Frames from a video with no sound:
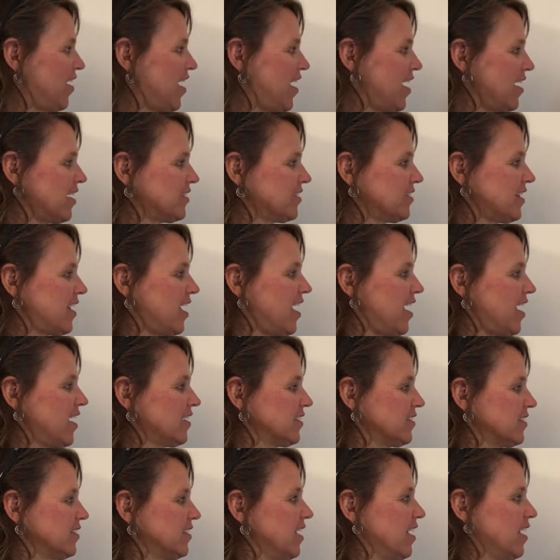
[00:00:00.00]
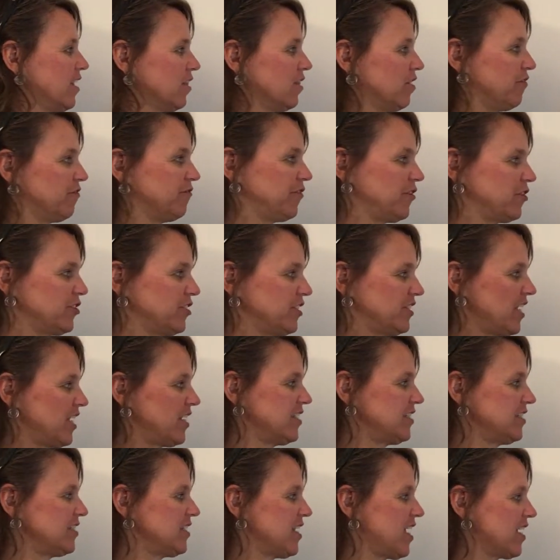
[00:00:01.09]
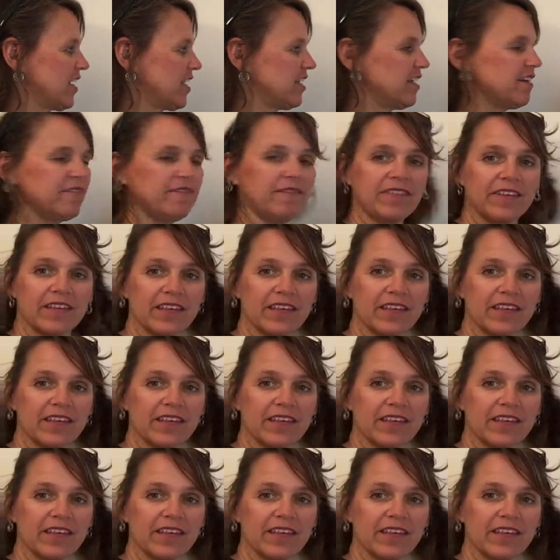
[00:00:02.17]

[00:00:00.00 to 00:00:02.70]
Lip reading: X, the first sign is negative.